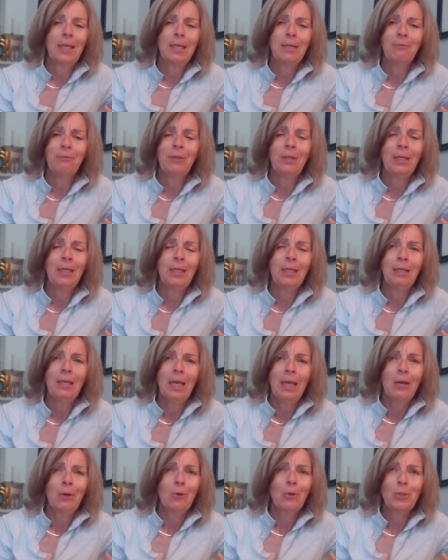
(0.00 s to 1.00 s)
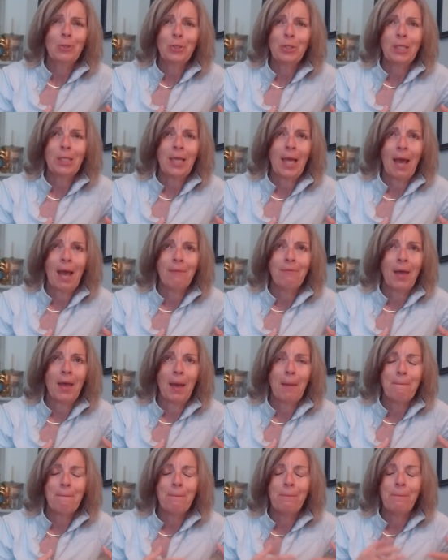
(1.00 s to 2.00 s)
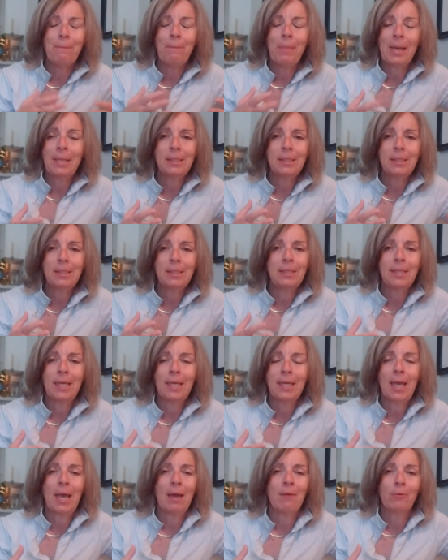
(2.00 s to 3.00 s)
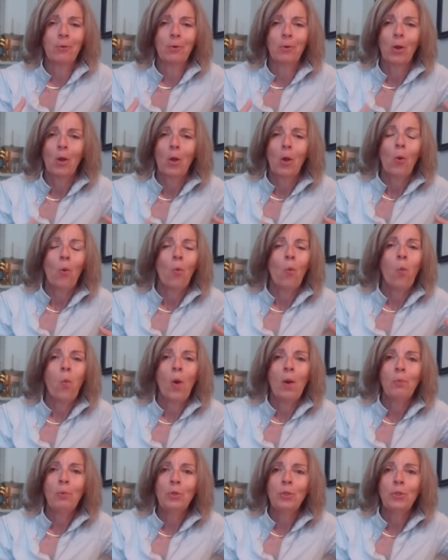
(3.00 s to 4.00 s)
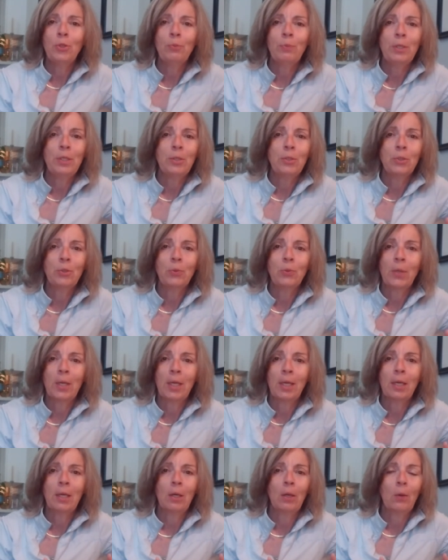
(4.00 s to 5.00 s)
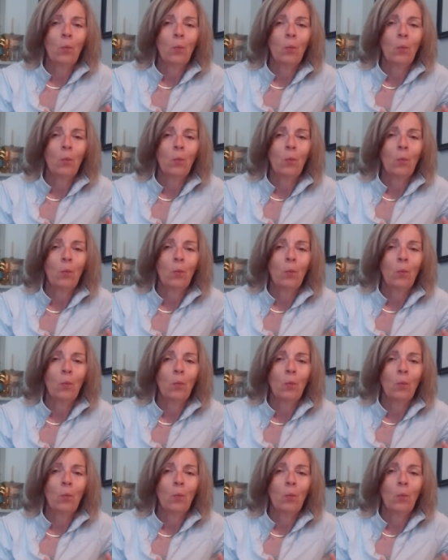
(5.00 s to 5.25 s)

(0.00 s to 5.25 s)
and if he or she had that best day ever, what would you be doing?